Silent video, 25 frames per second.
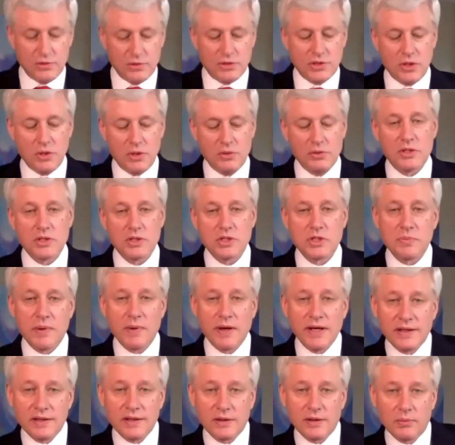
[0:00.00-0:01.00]
so
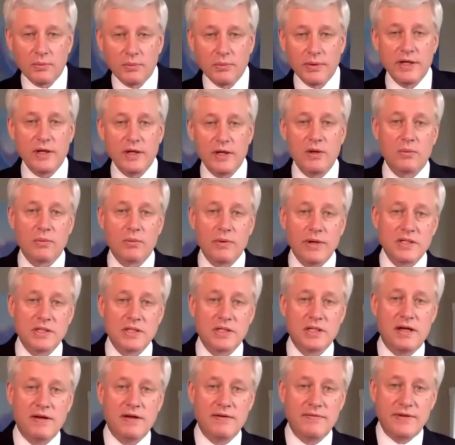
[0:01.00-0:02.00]
despite the real
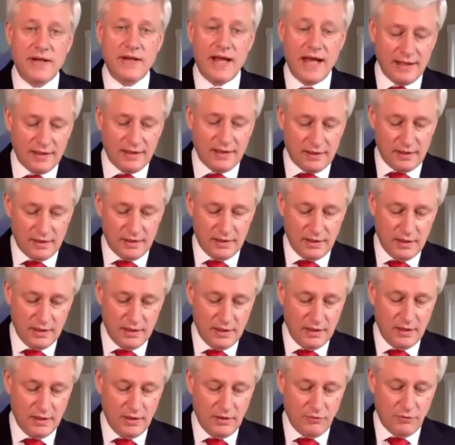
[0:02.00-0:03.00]
risk of death
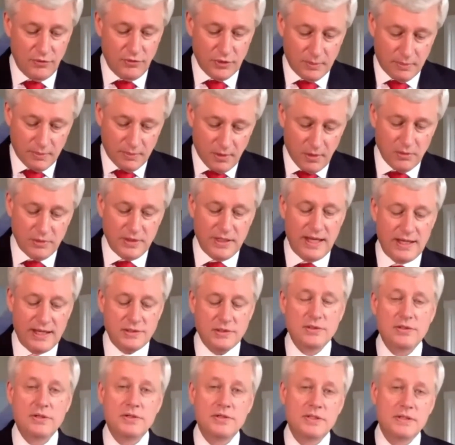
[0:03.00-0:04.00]
for the
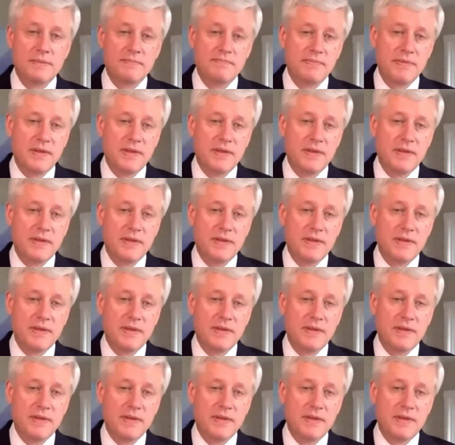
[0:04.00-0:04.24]
protesters,